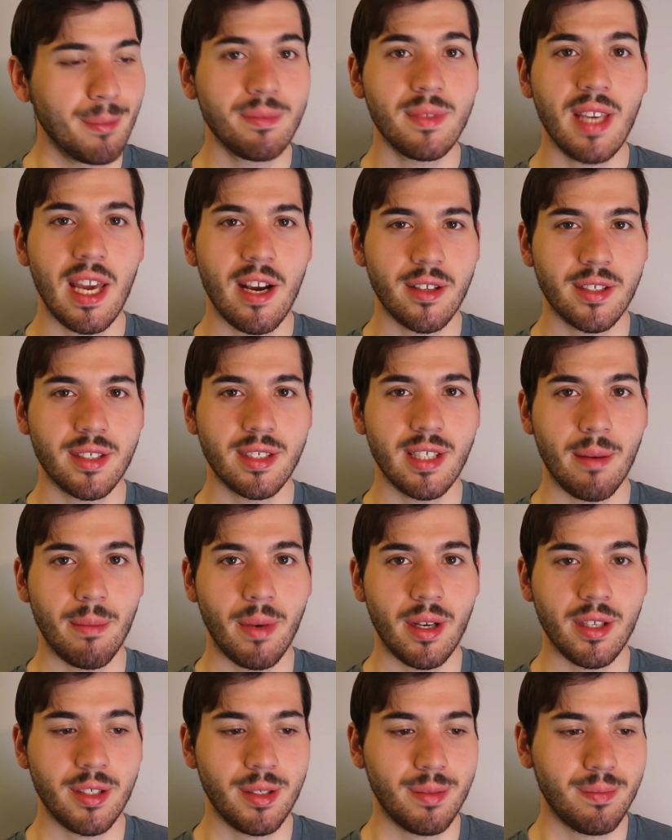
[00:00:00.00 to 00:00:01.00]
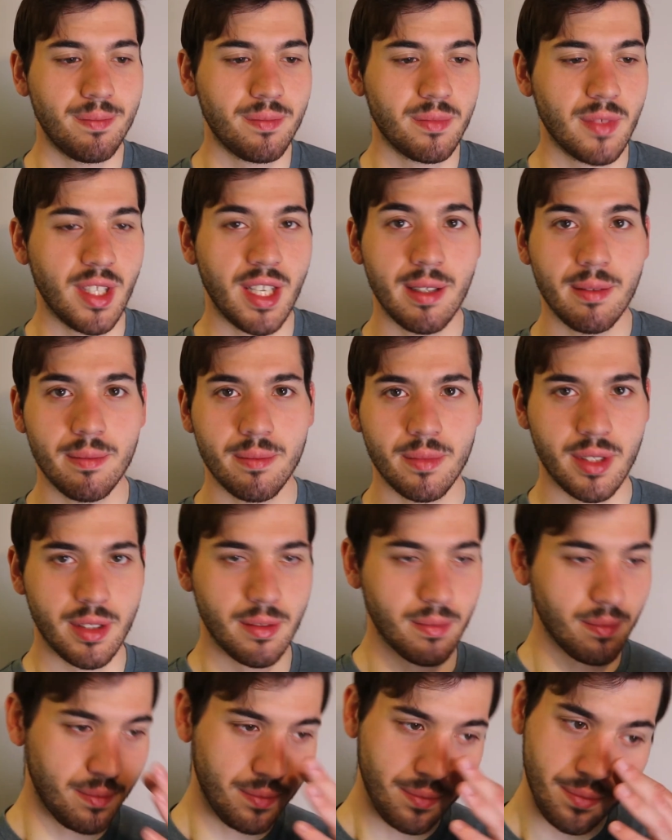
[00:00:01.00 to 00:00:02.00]
cares that much, you know?
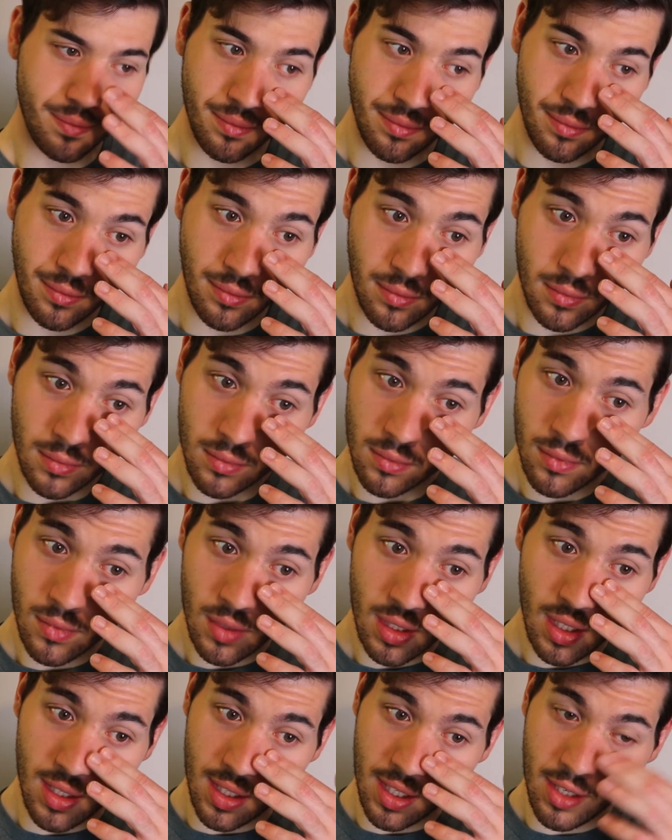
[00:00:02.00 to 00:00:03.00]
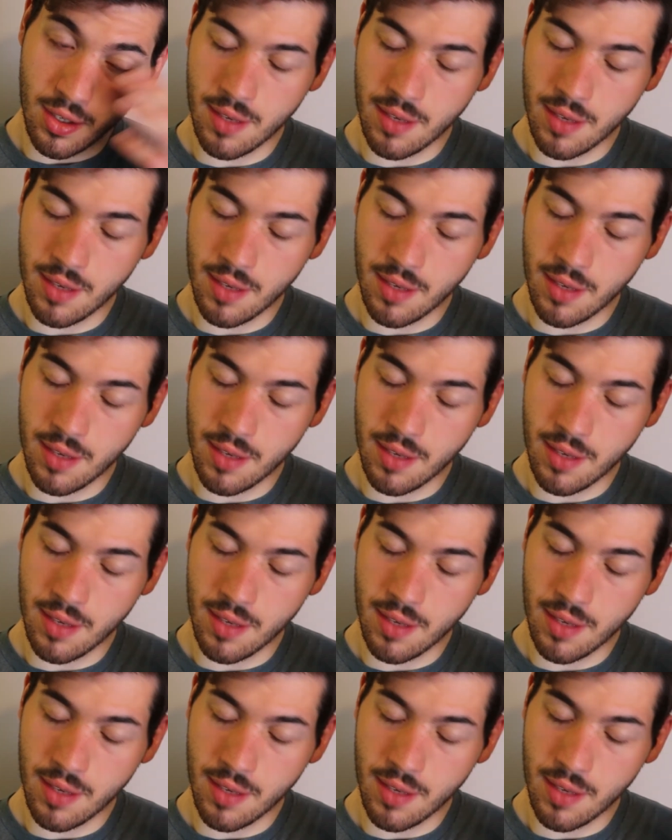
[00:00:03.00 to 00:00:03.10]
You